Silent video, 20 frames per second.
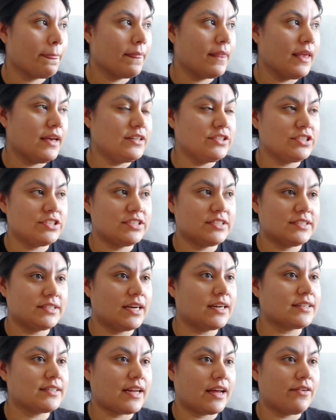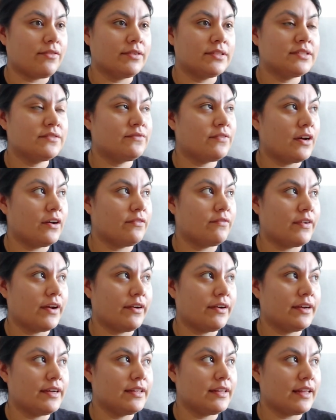it just sucked. I always felt
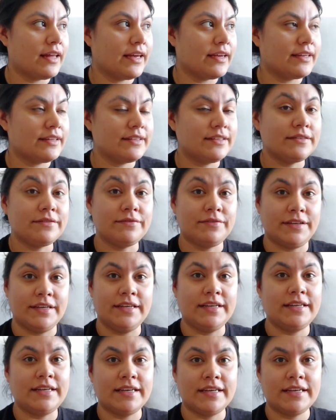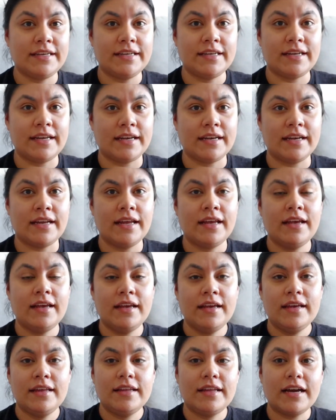very like defeated, and
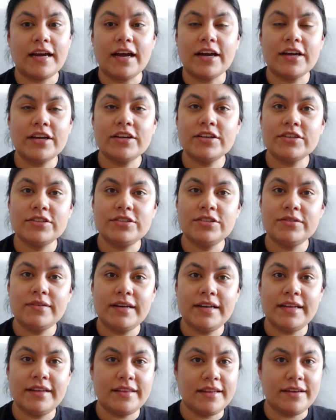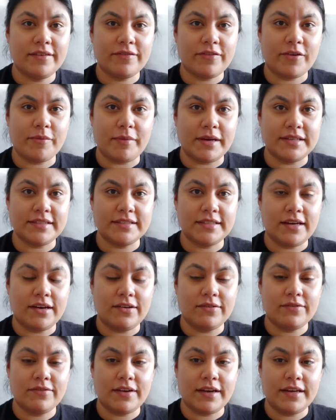like I couldn't do anything for
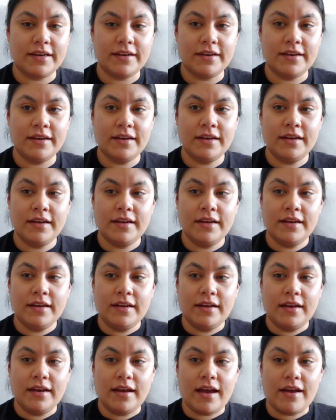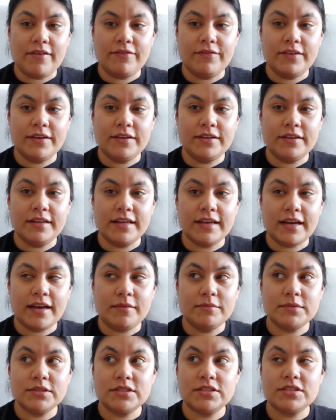myself. And I feel like
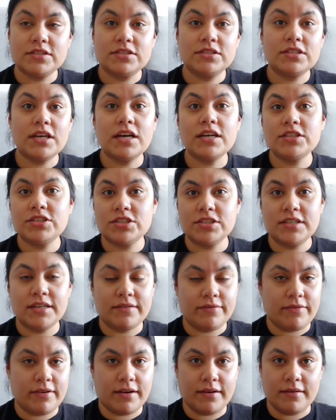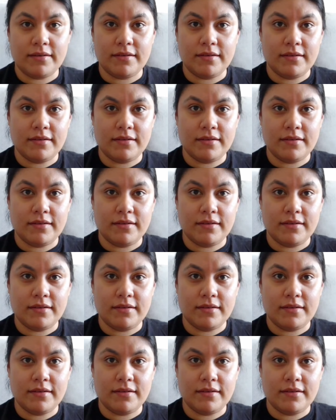I'm in such a different